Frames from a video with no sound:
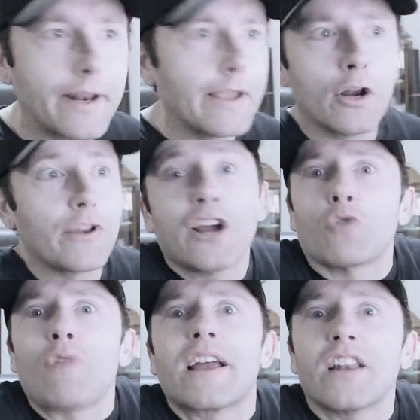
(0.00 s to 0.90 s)
going to, you know, not
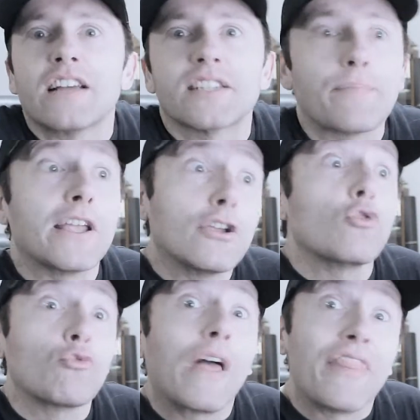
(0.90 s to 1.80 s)
going to recognize something, you
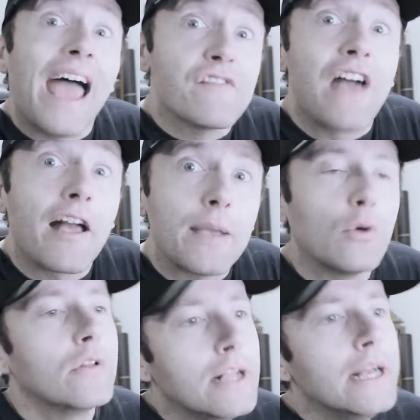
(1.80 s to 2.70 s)
know, that
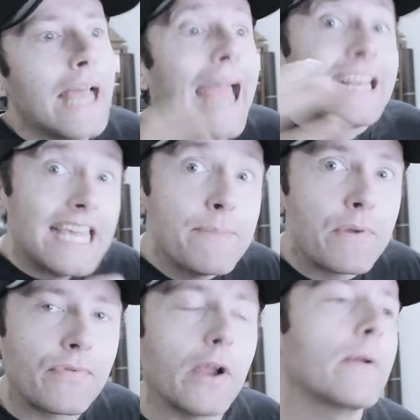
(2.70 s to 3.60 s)
valuable and keep
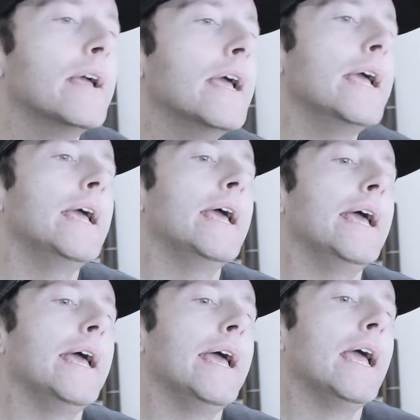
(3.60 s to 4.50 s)
it there.
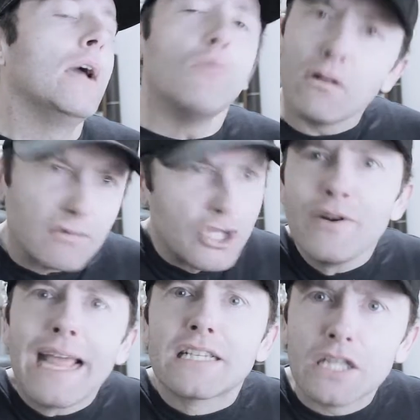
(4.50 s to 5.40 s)
Well, 2
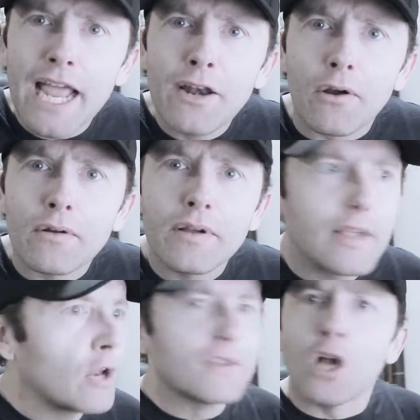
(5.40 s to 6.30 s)
days later,
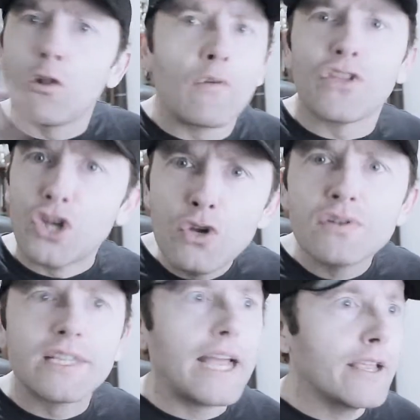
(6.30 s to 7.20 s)
you know, it's all over the
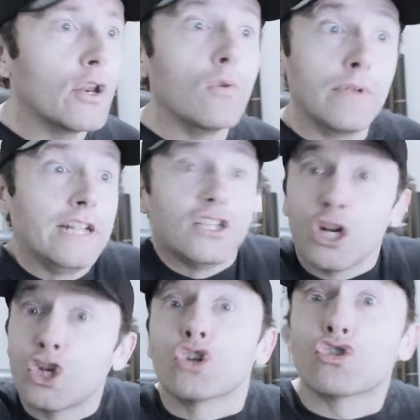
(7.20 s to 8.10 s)
news that, you know, it's
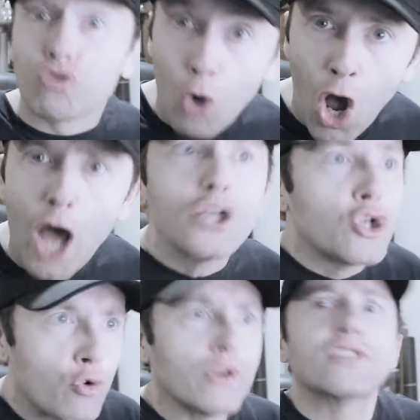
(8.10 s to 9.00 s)
such a draw.
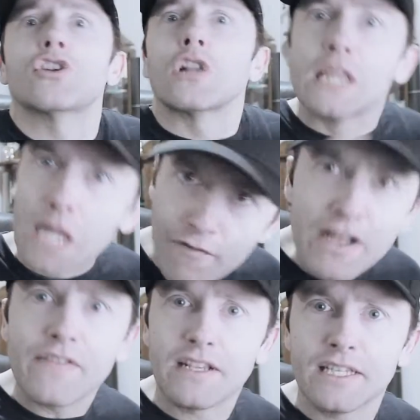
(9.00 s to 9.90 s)
Tourists are
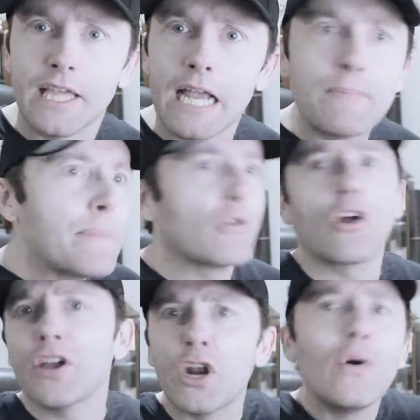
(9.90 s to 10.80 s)
loving this thing. People
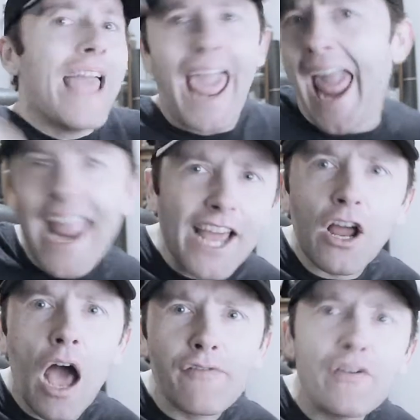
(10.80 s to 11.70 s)
are, you know, hanging
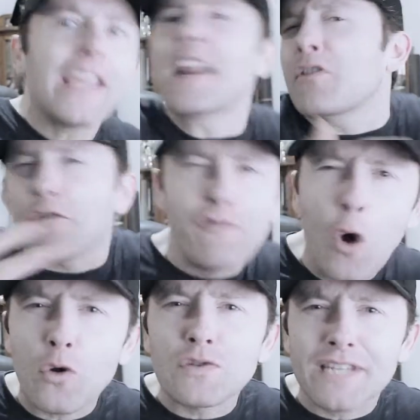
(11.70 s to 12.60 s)
off of it, getting their
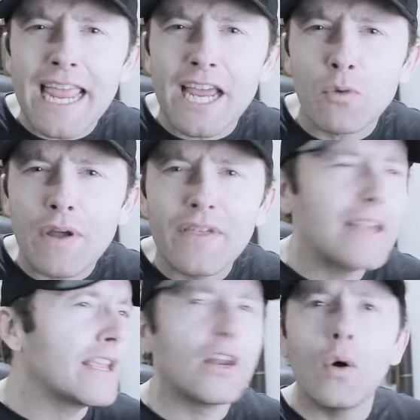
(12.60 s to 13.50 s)
photos taken with
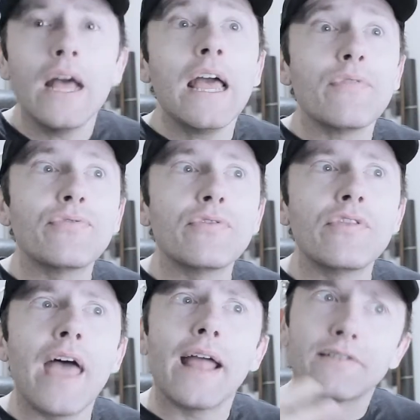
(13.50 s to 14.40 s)
it, you know,
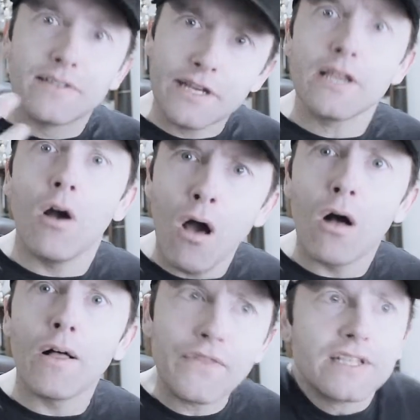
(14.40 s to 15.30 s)
that City
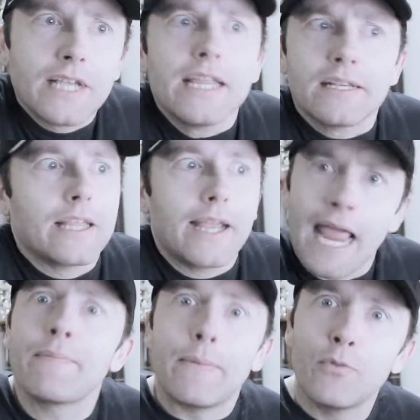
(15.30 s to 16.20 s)
Hall and the city is thinking,
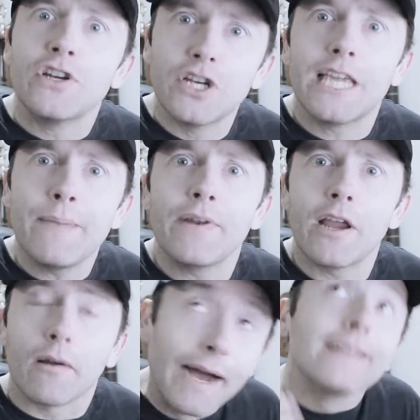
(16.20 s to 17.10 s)
hey, maybe we should keep it
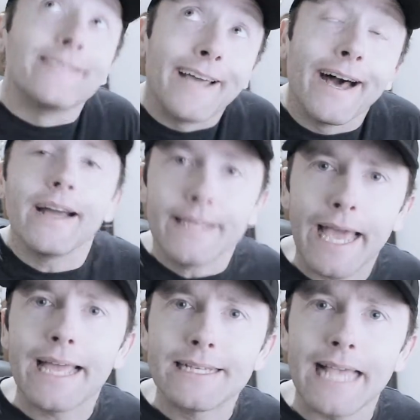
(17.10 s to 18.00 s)
here.
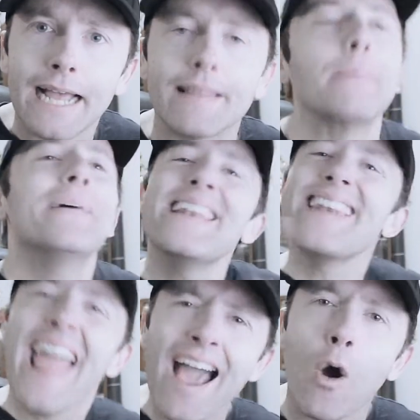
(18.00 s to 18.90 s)
Yeah, exactly. But
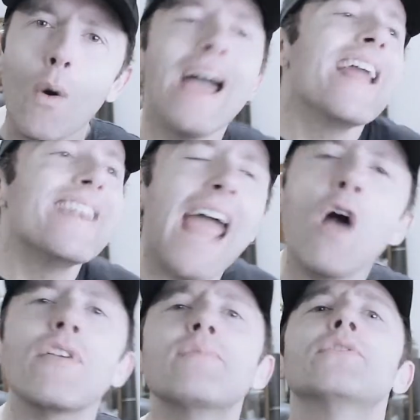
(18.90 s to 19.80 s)
now
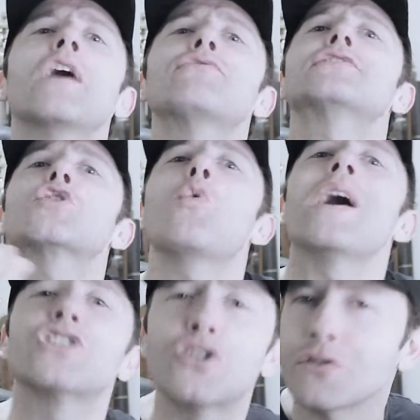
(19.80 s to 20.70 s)
they put out this
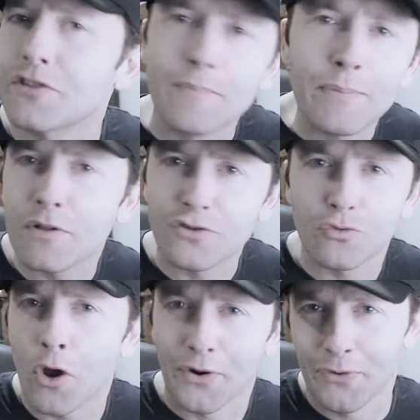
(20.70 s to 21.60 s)
question to the people of
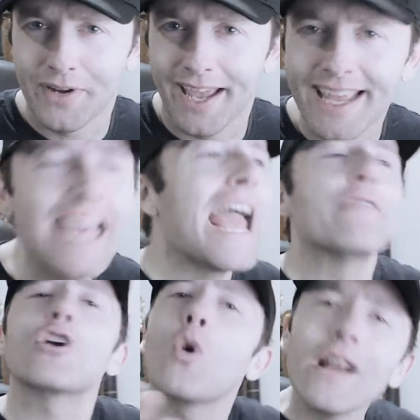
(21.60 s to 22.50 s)
Toronto, okay?
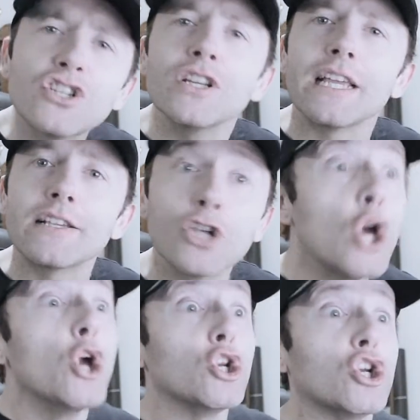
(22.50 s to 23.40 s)
And the question is,
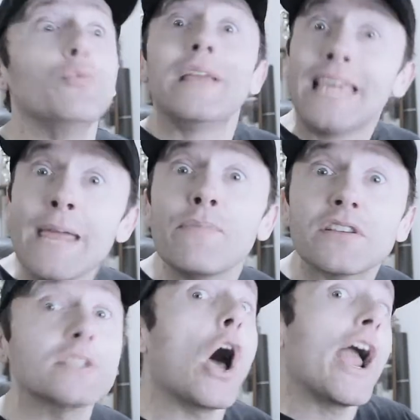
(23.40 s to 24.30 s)
should we keep the
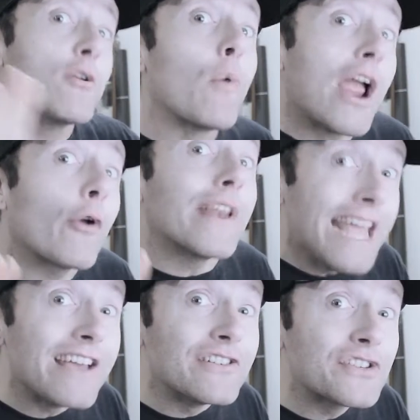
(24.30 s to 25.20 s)
sign where it
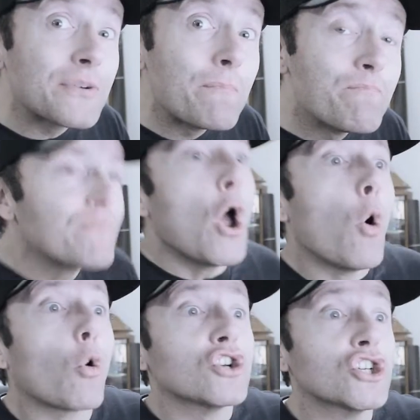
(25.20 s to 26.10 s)
is
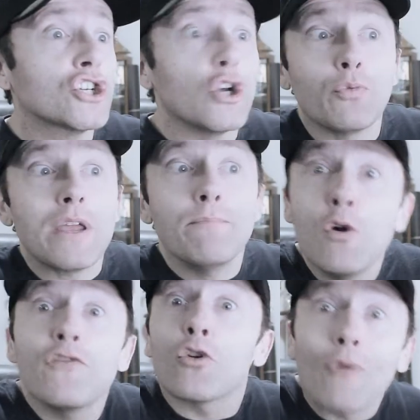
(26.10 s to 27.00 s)
or should we
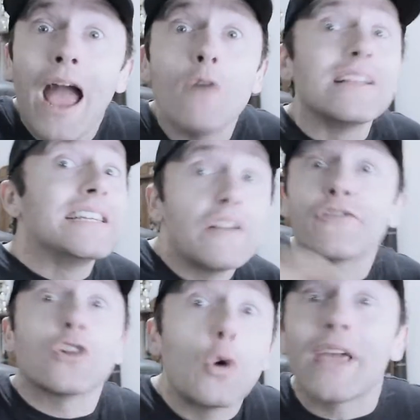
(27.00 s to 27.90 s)
move it around in
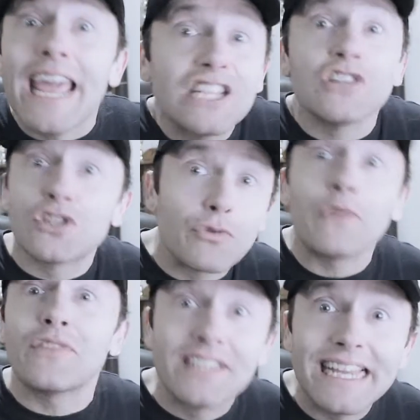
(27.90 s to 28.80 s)
different locations
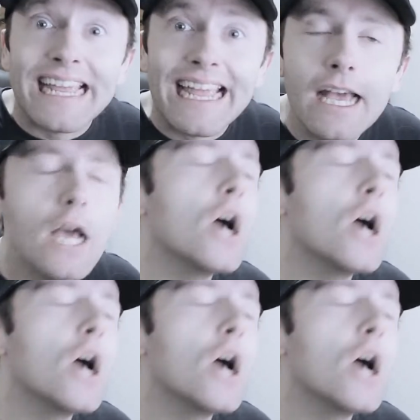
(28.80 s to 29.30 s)
throughout the city?